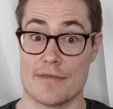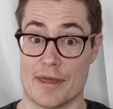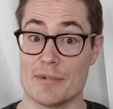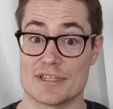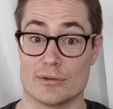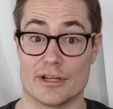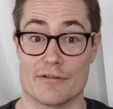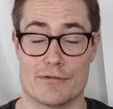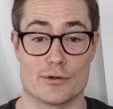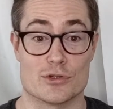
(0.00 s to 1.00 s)
That may sound like
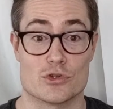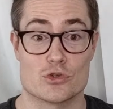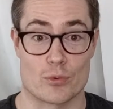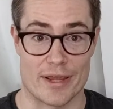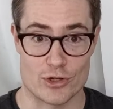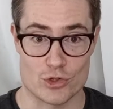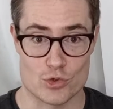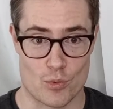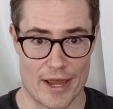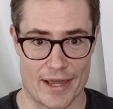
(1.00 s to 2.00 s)
a very
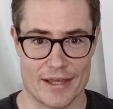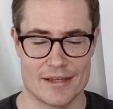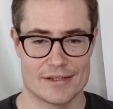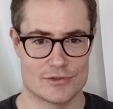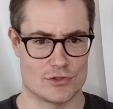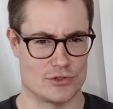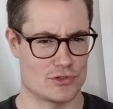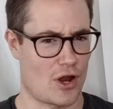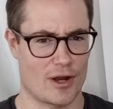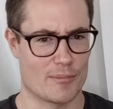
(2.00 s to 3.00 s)
strange way to
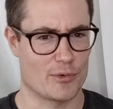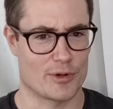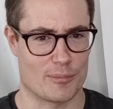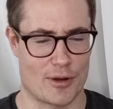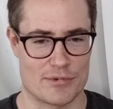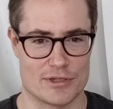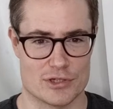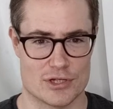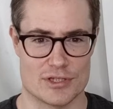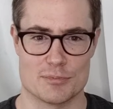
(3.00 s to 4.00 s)
talk about what a
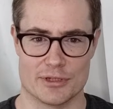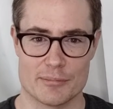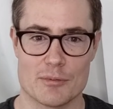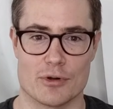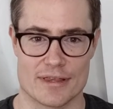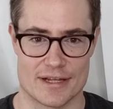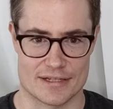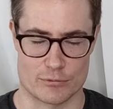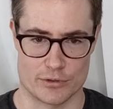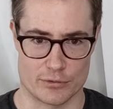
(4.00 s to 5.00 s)
population is, but let me break that
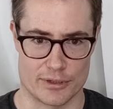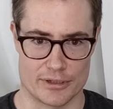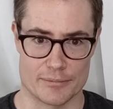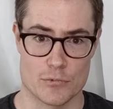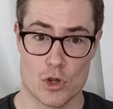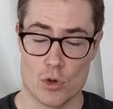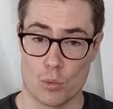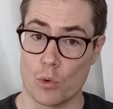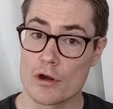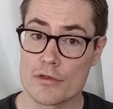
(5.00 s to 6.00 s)
down really quickly.
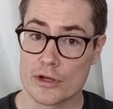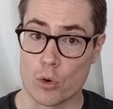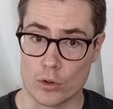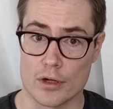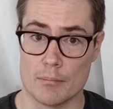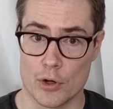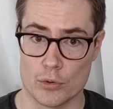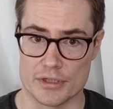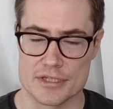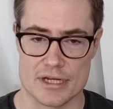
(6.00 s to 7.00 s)
What are the core
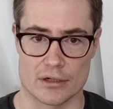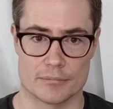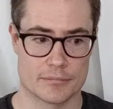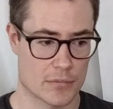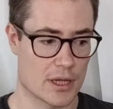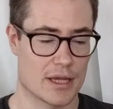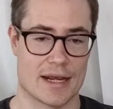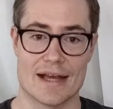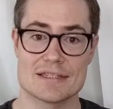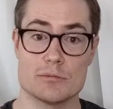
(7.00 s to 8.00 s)
components here?
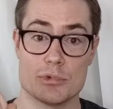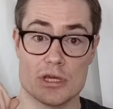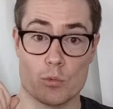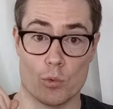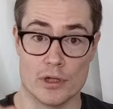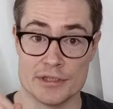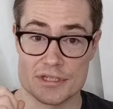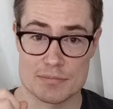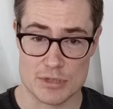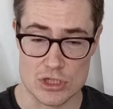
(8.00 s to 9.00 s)
It has to be one
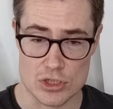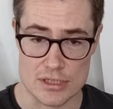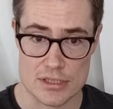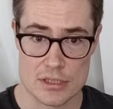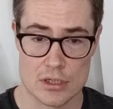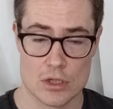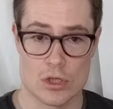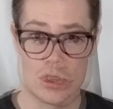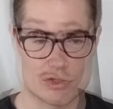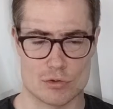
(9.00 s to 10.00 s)
species.
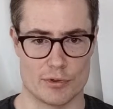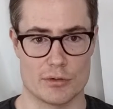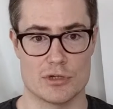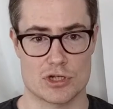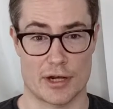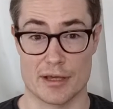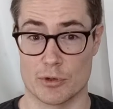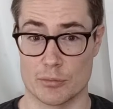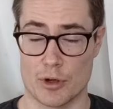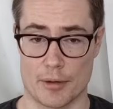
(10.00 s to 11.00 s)
So we could be talking
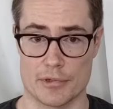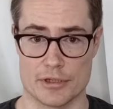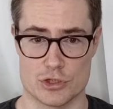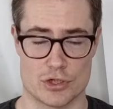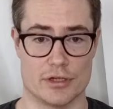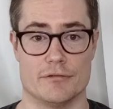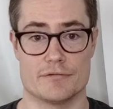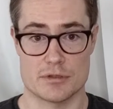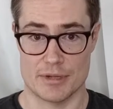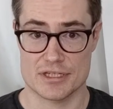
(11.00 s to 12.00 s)
about a population
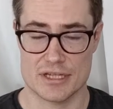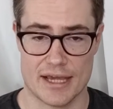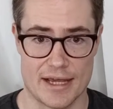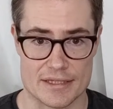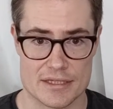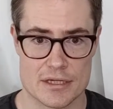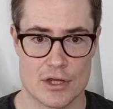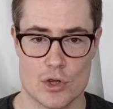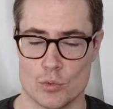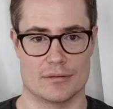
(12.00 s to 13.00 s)
of domestic cats.
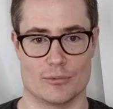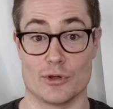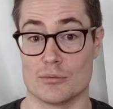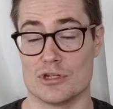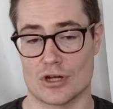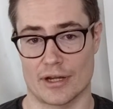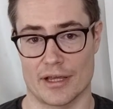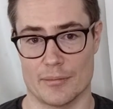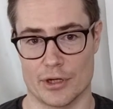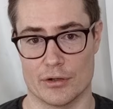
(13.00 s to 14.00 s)
We could be
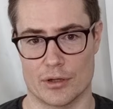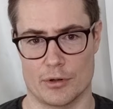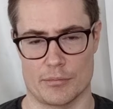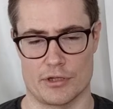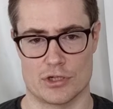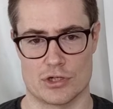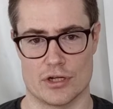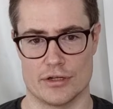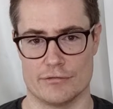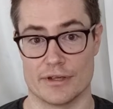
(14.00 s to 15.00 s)
talking about a population
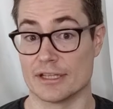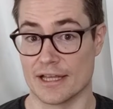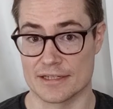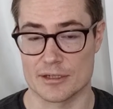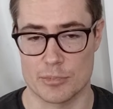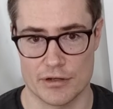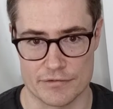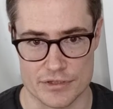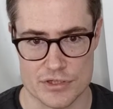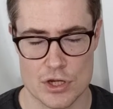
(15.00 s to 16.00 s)
of Atlantic
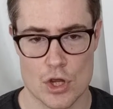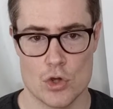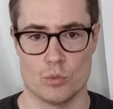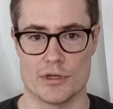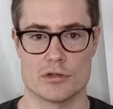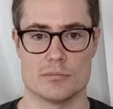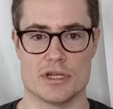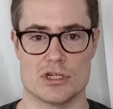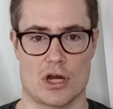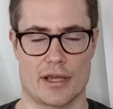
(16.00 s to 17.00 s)
puffins. We could
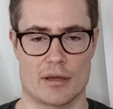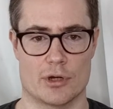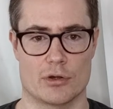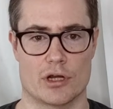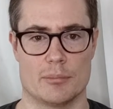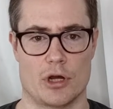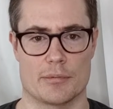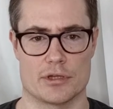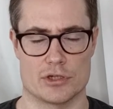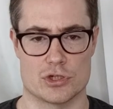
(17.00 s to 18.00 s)
be talking about a
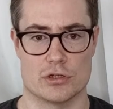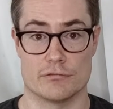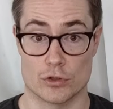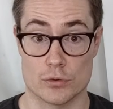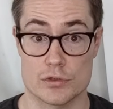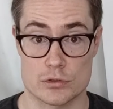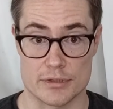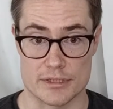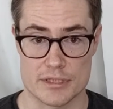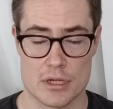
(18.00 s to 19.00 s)
population of oak
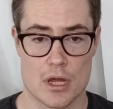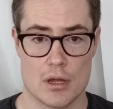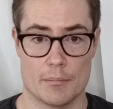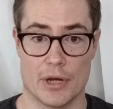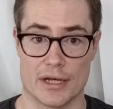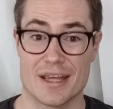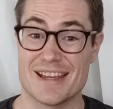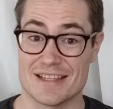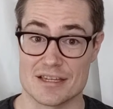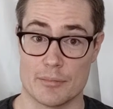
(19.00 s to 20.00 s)
trees. But
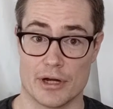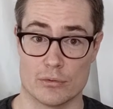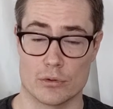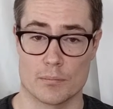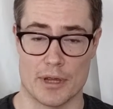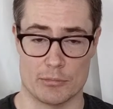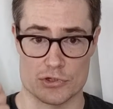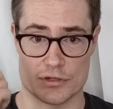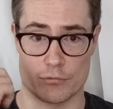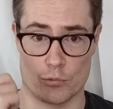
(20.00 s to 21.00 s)
it's about
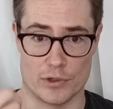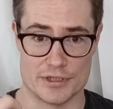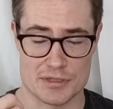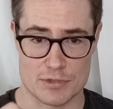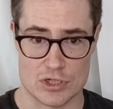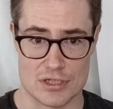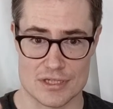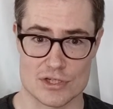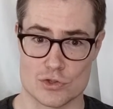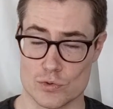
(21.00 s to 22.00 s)
members of one
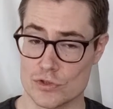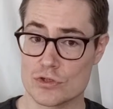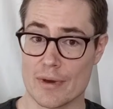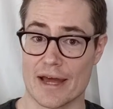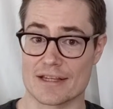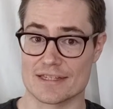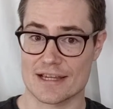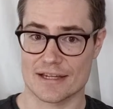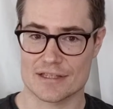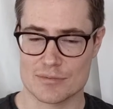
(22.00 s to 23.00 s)
species. As soon as you add a
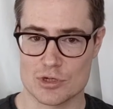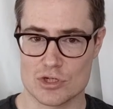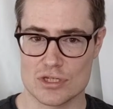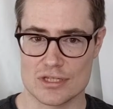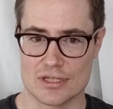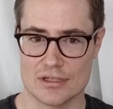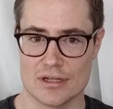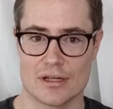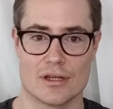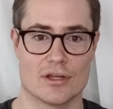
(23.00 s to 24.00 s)
second species in,
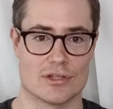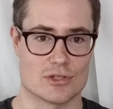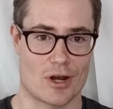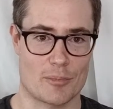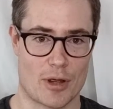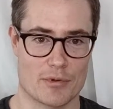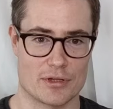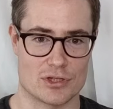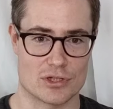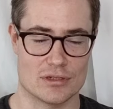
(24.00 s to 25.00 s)
it's not a
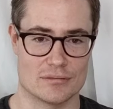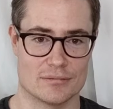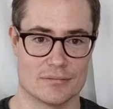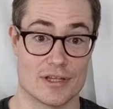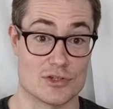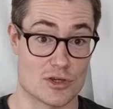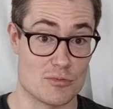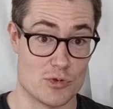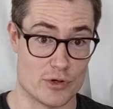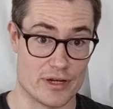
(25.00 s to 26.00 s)
population, it's a
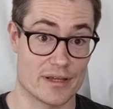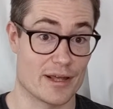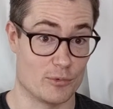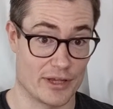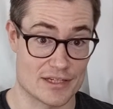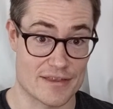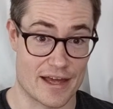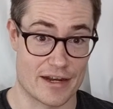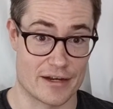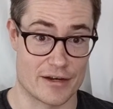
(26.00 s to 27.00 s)
community. And we'll get to
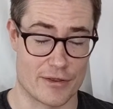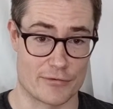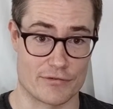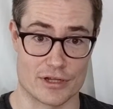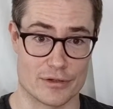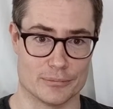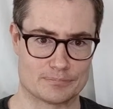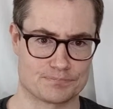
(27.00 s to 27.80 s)
that in another video.